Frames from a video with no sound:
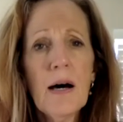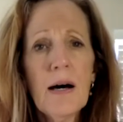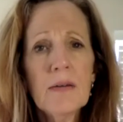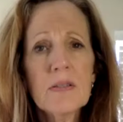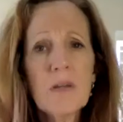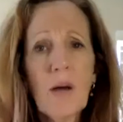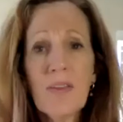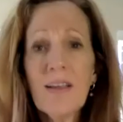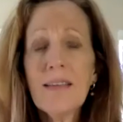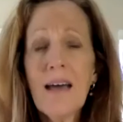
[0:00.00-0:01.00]
So I
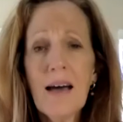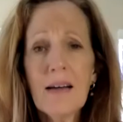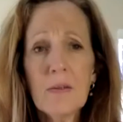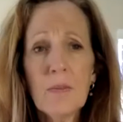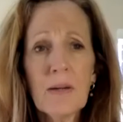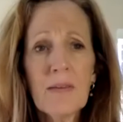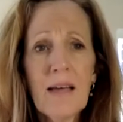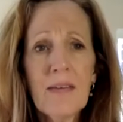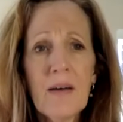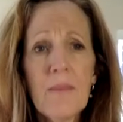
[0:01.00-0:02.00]
think that you bring
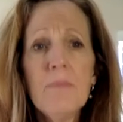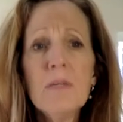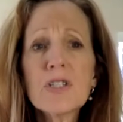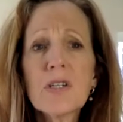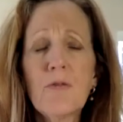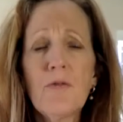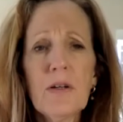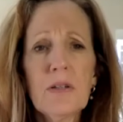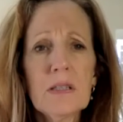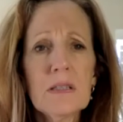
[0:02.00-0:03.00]
that mission
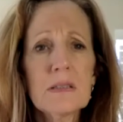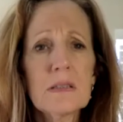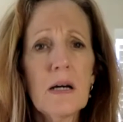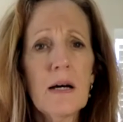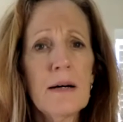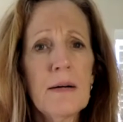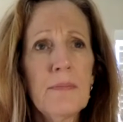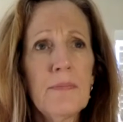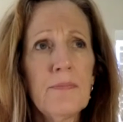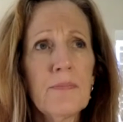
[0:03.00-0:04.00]
focused,
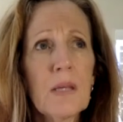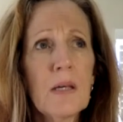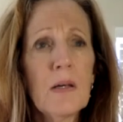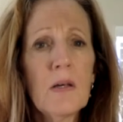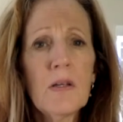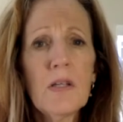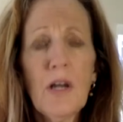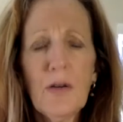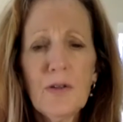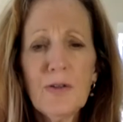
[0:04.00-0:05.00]
you
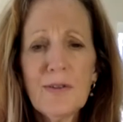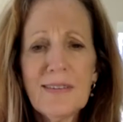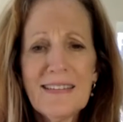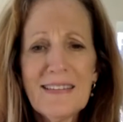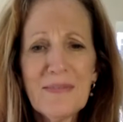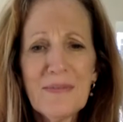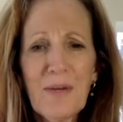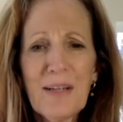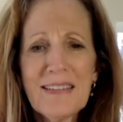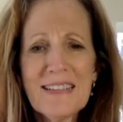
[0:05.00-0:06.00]
know,
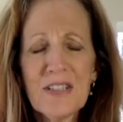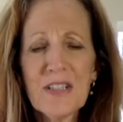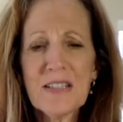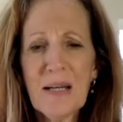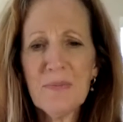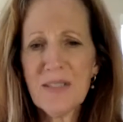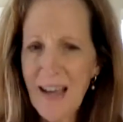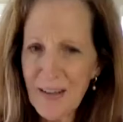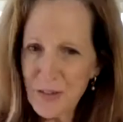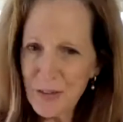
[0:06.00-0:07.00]
what is just comes
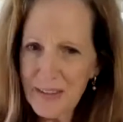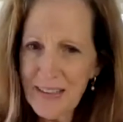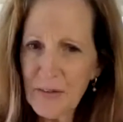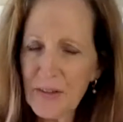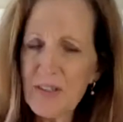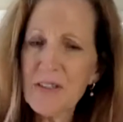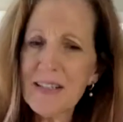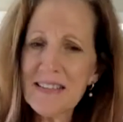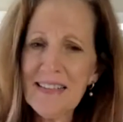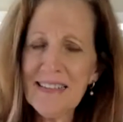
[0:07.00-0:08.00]
naturally or is
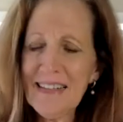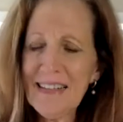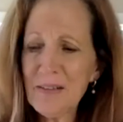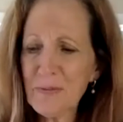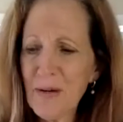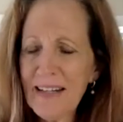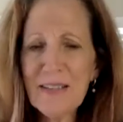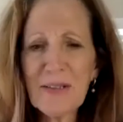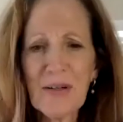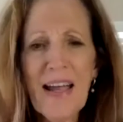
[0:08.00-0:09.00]
just right
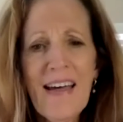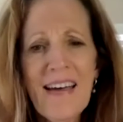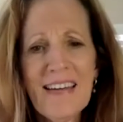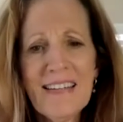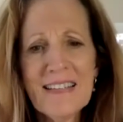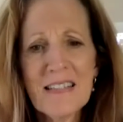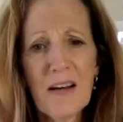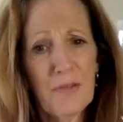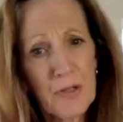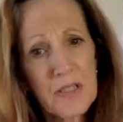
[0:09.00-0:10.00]
in your head is
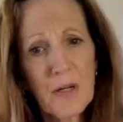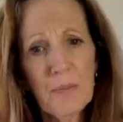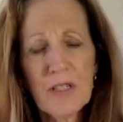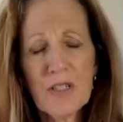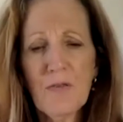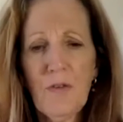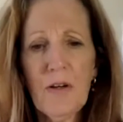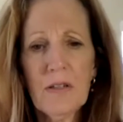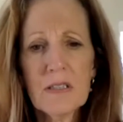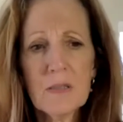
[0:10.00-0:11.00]
that of course they're mission
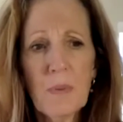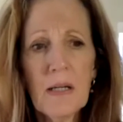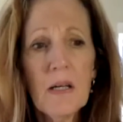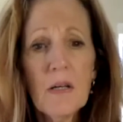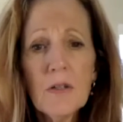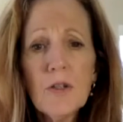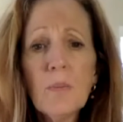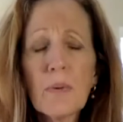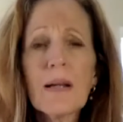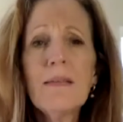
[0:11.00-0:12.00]
focused, but you
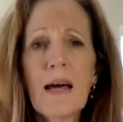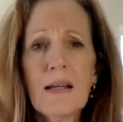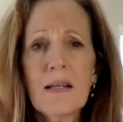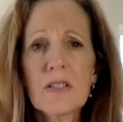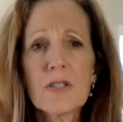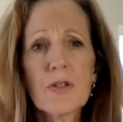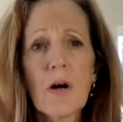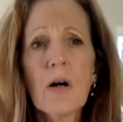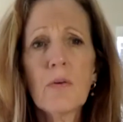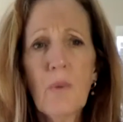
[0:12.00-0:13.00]
bring that in a
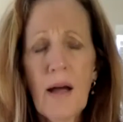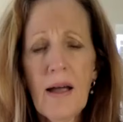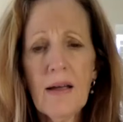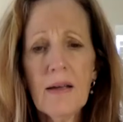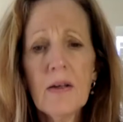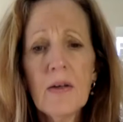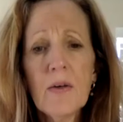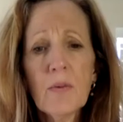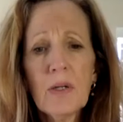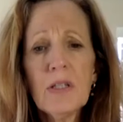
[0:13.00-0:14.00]
strong way
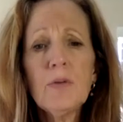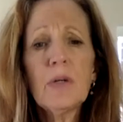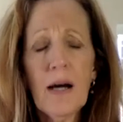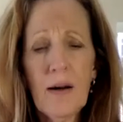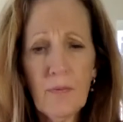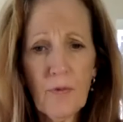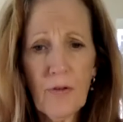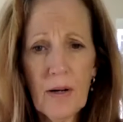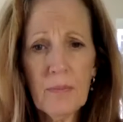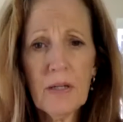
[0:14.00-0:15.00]
when you come
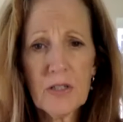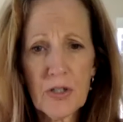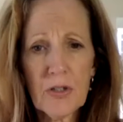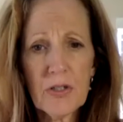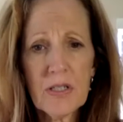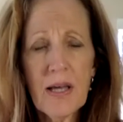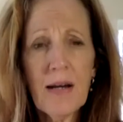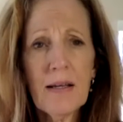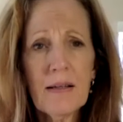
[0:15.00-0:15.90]
from a church setting.